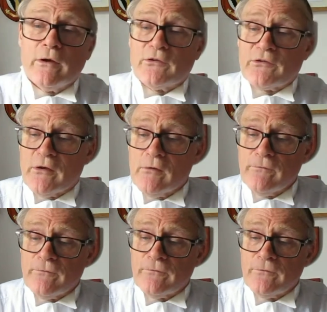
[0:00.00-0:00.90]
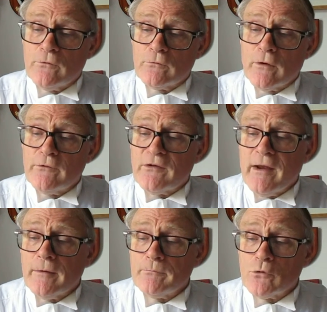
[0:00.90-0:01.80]
itself, Fuel Rights
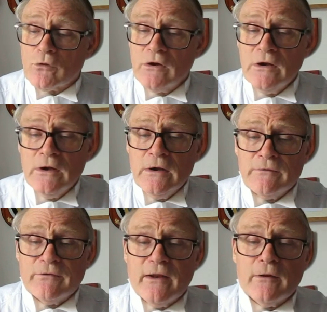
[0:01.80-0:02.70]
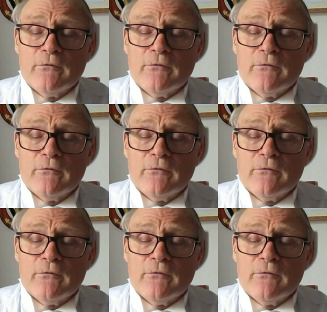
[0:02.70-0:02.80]
Handbook. Then